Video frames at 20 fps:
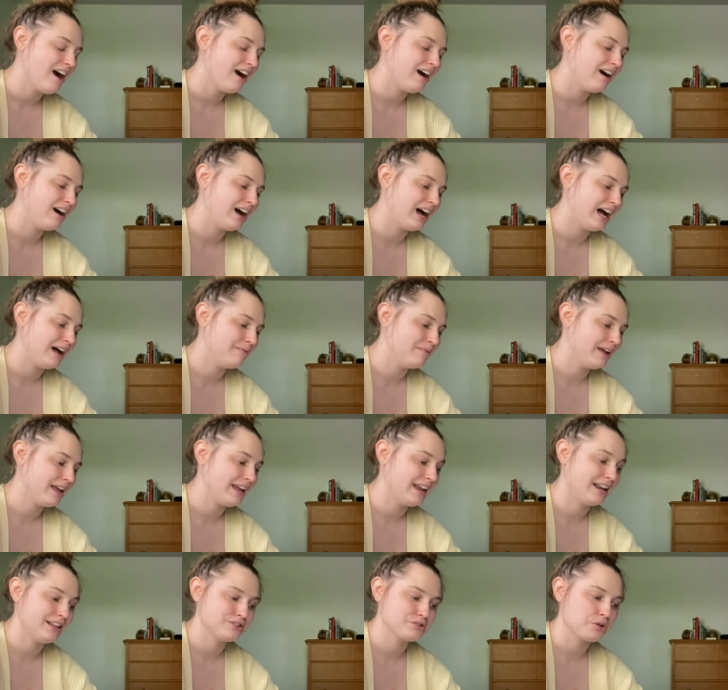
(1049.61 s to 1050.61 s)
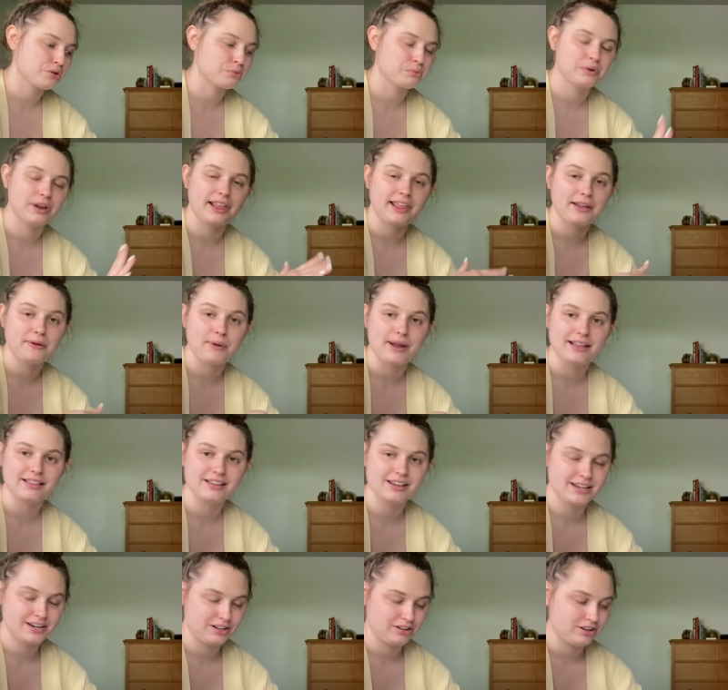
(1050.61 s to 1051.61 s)
um and it sold really
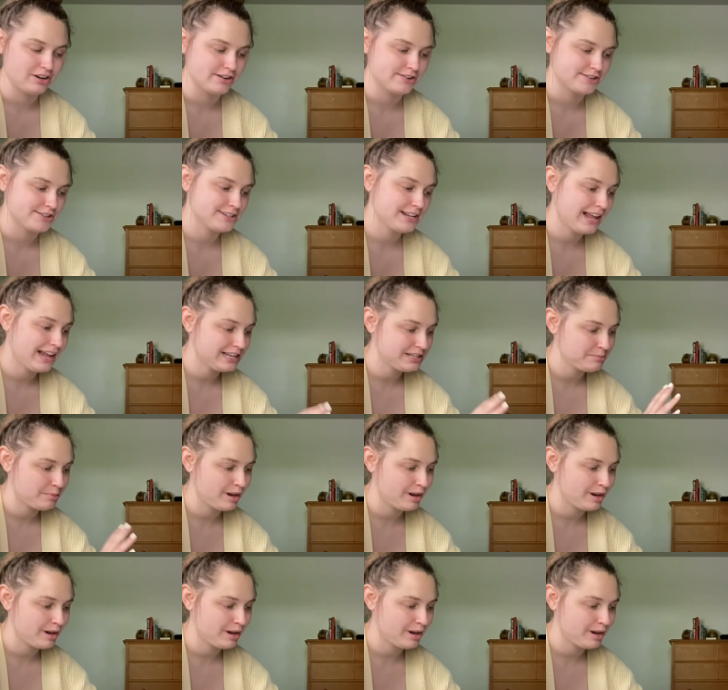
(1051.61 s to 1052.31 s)
quickly in a larger size,